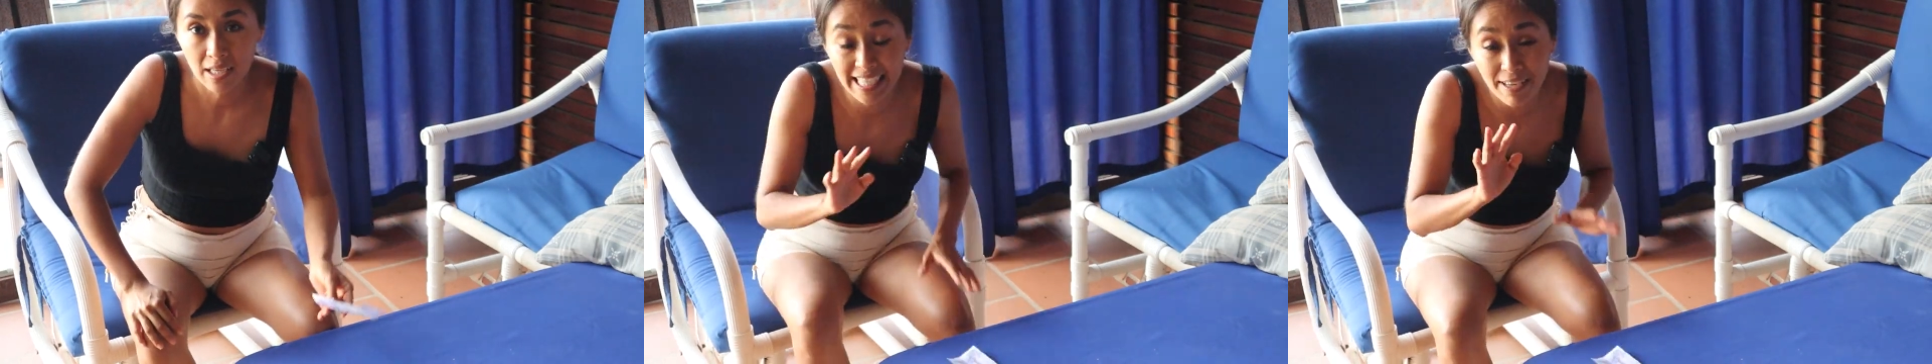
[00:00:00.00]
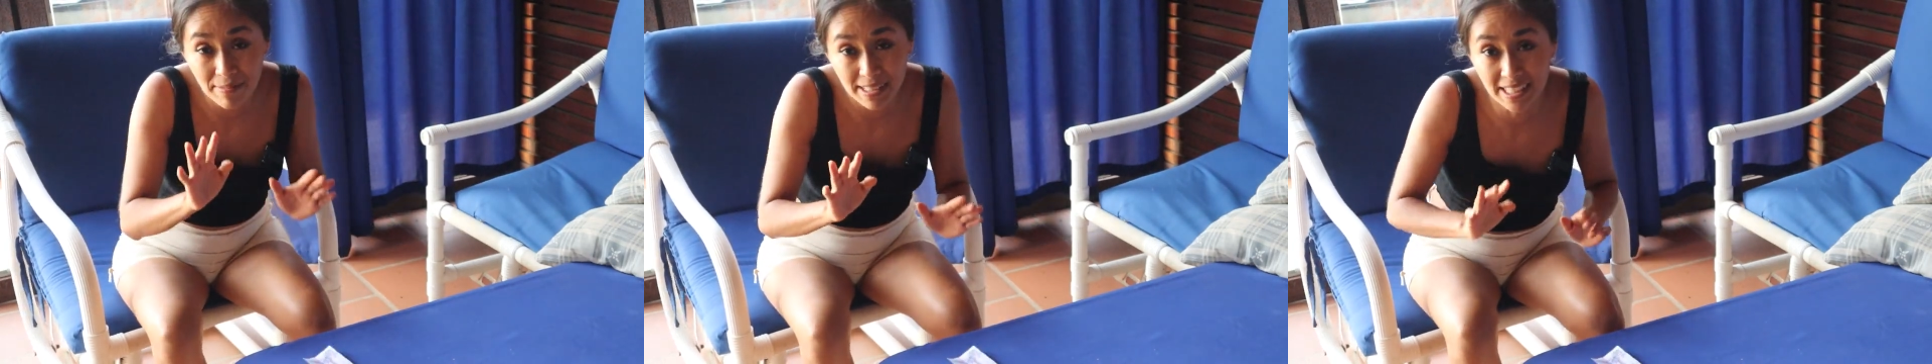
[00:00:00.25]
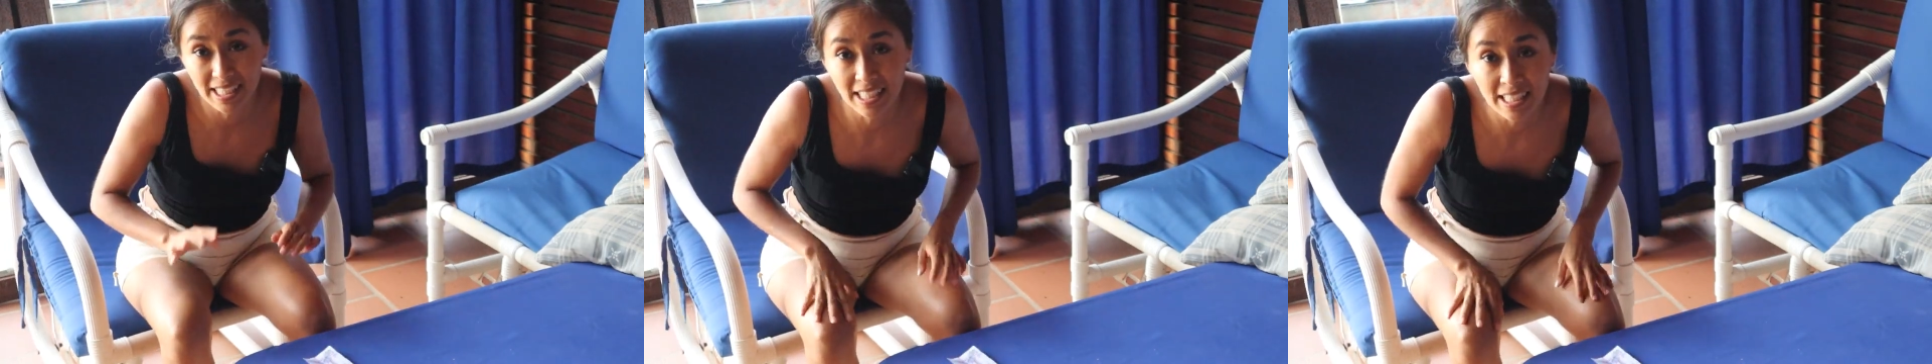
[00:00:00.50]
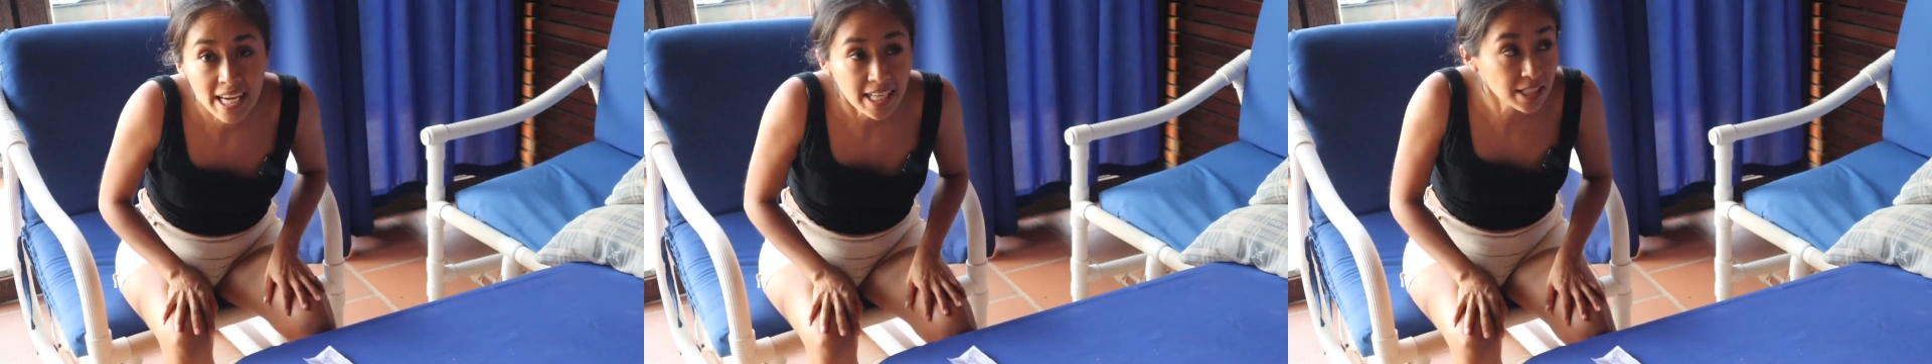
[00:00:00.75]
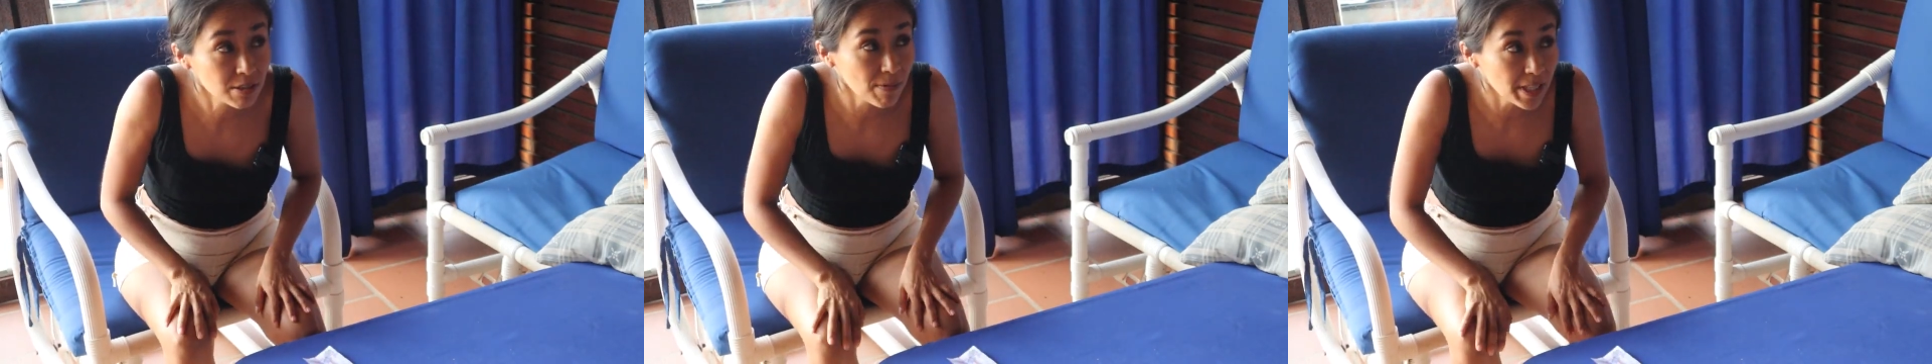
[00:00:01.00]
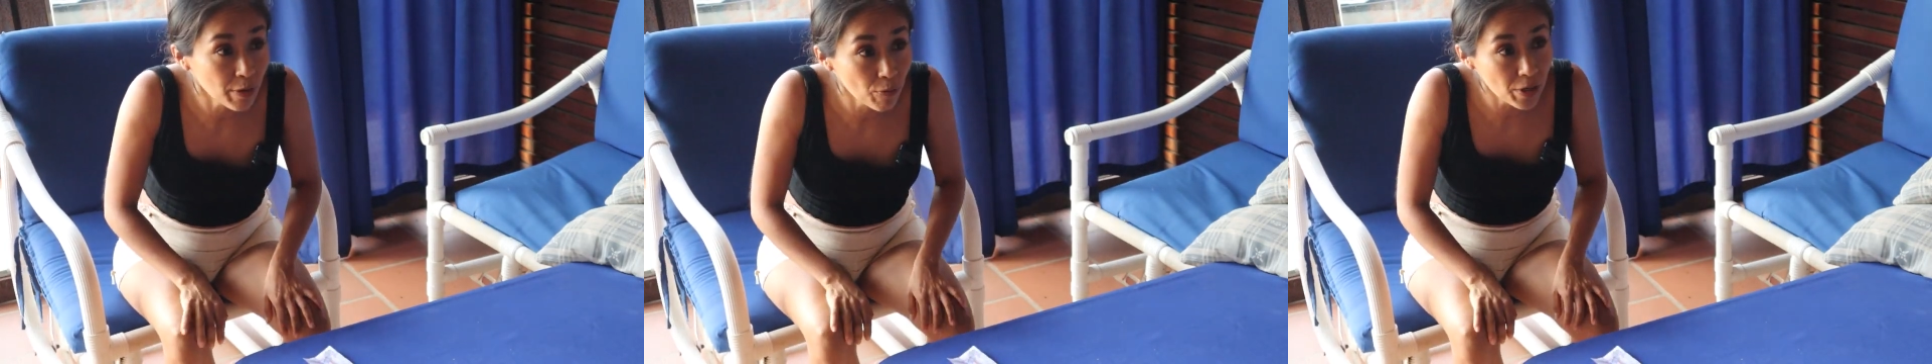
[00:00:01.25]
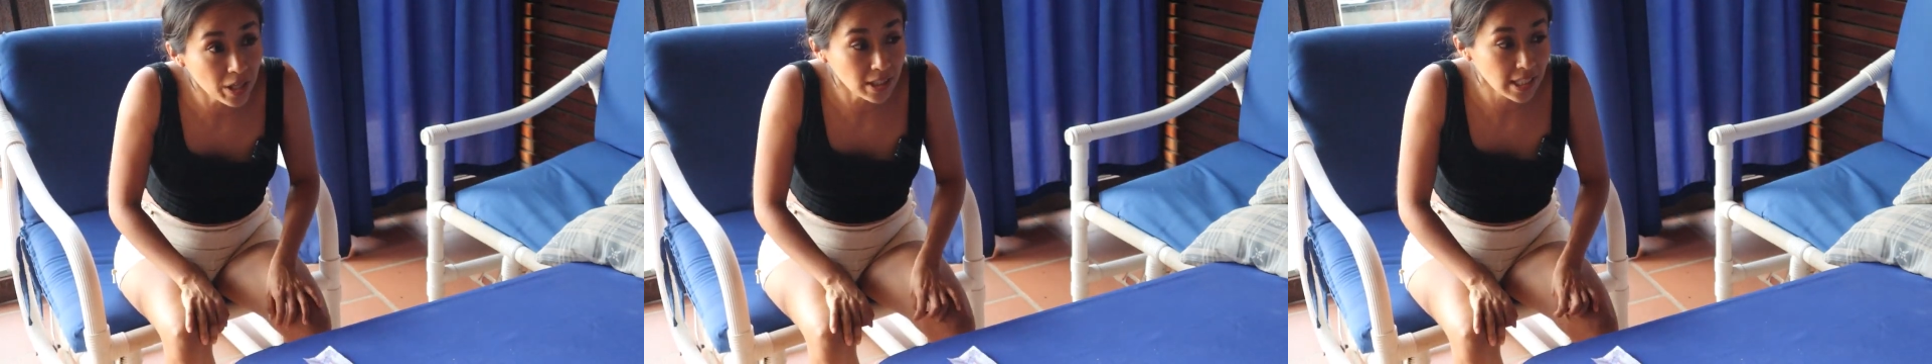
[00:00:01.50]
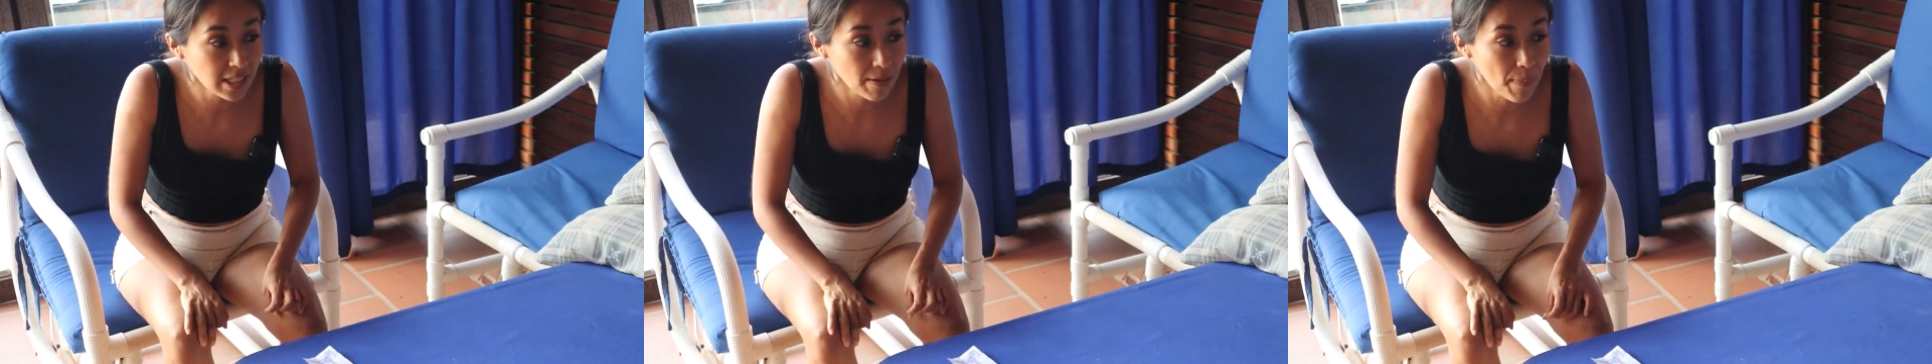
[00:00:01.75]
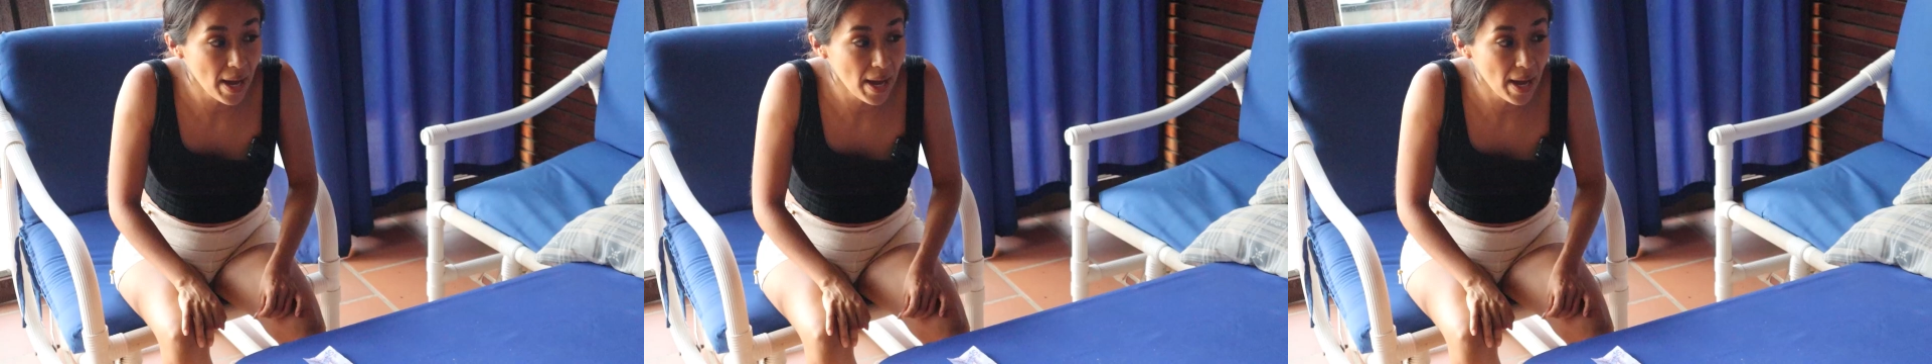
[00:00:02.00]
He even said, "It's very weird that the